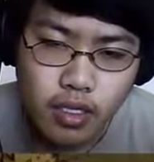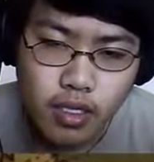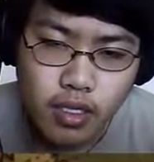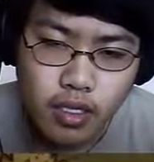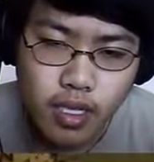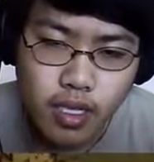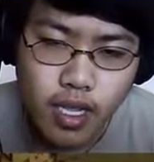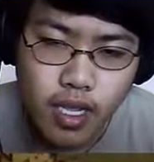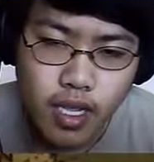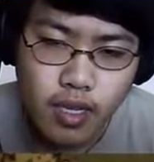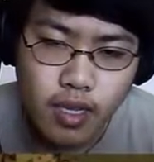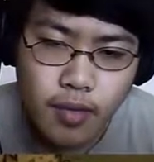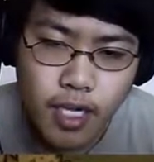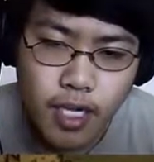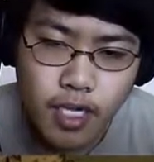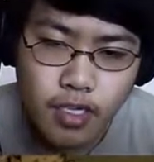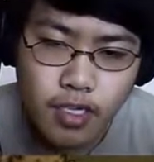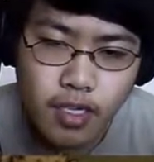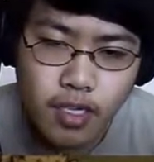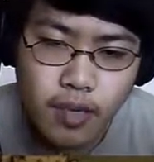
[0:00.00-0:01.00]
Ah, come
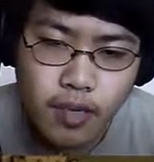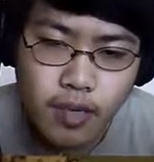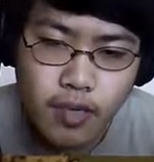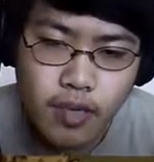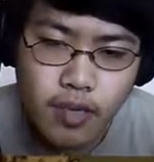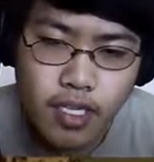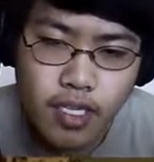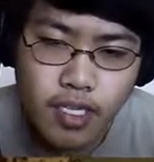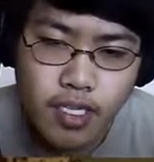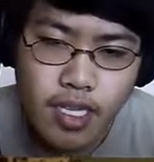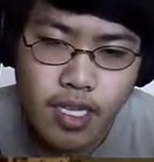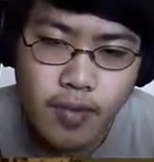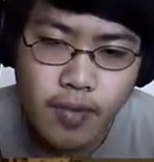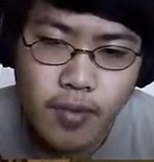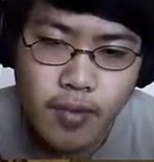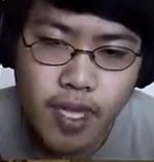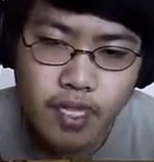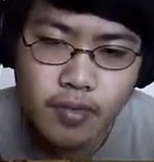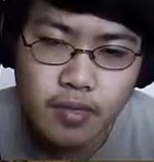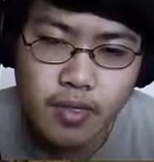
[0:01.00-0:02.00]
on, chop it correctly. Damn it,
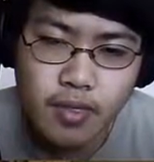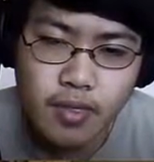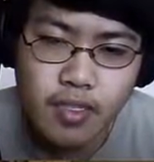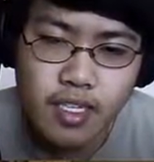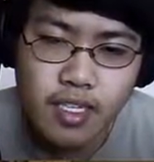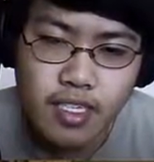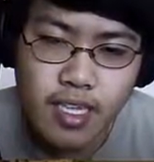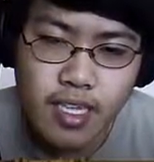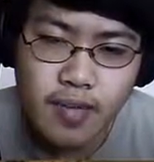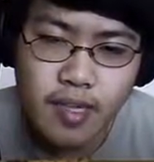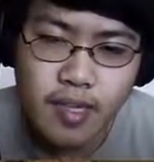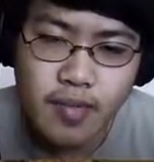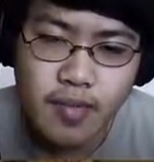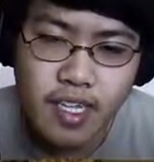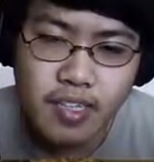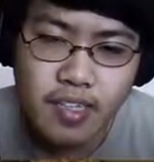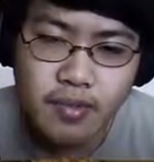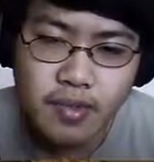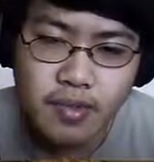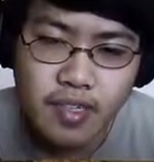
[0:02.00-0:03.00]
Maxwell. Damn it,
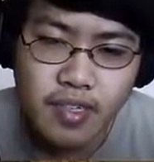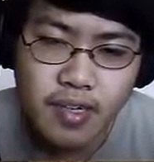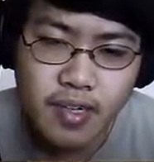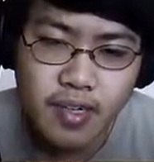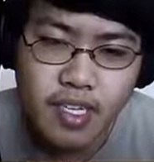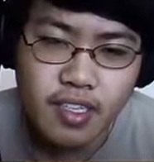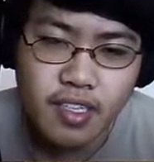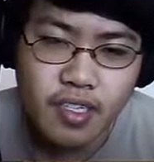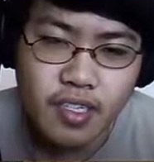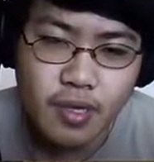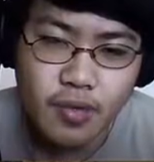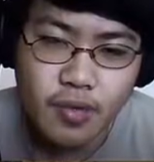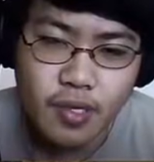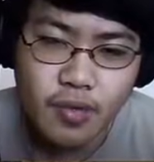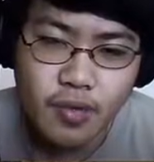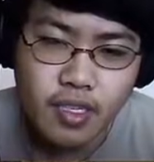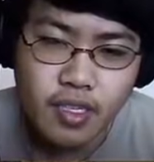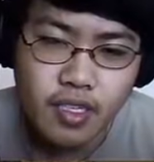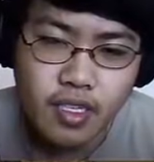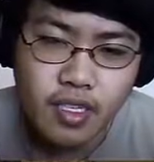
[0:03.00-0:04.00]
Maxwell. Come on, chop it
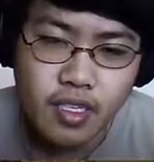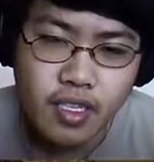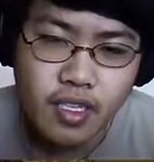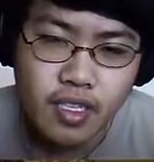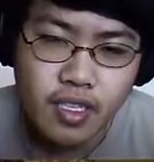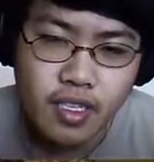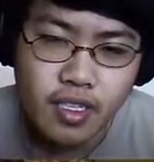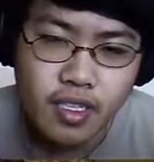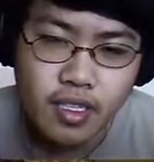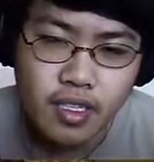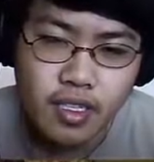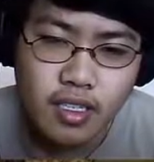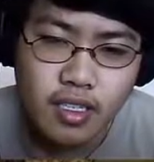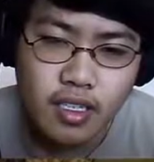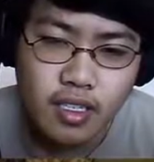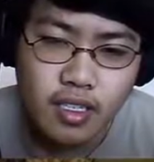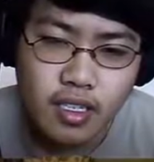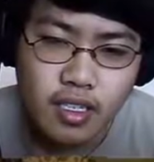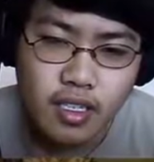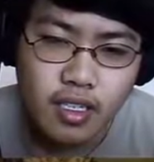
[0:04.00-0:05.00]
correctly.
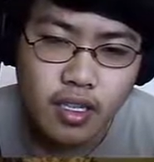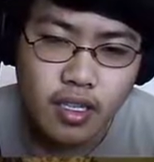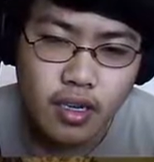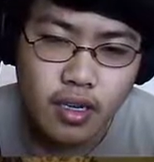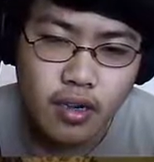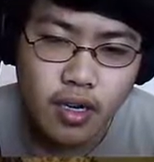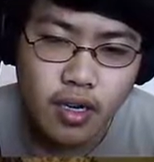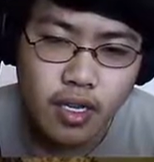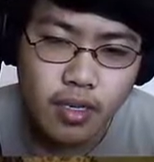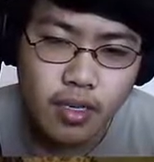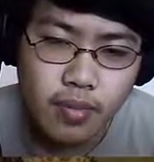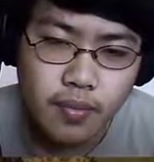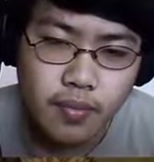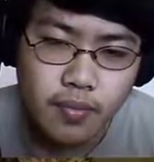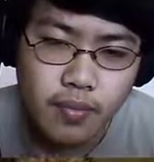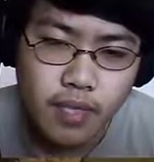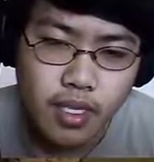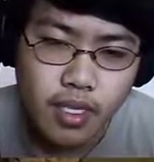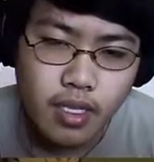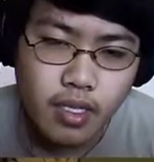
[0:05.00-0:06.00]
Alright.
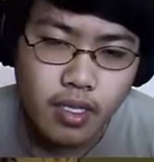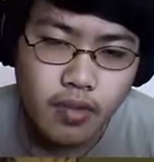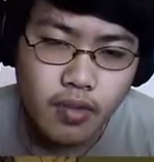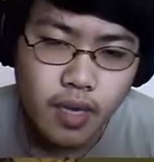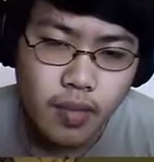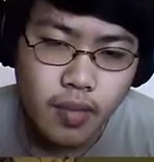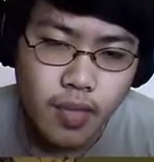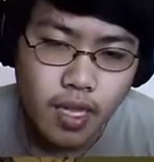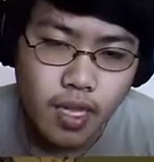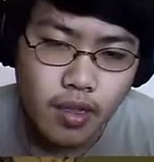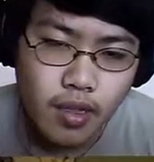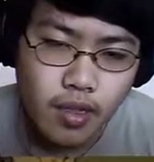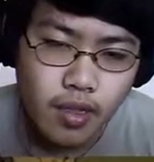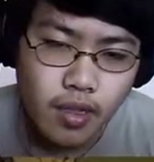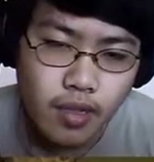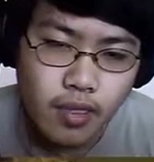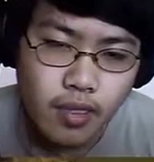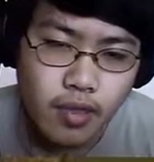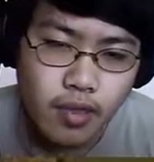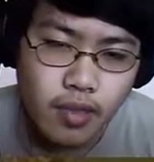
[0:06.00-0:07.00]
Let's grab that
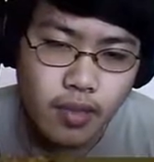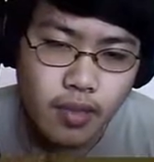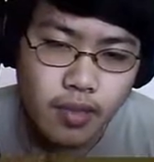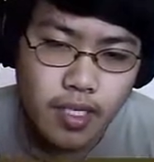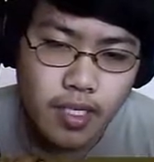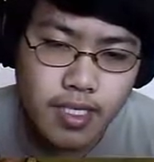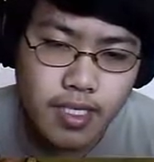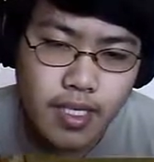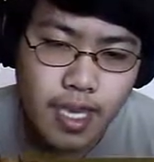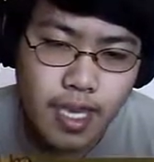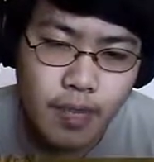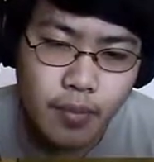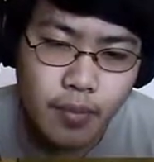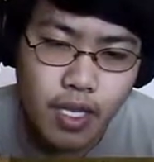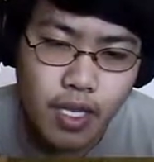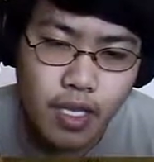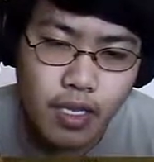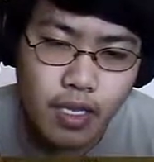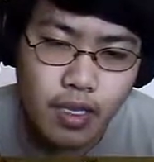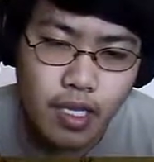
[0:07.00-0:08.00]
log. Got the sapling.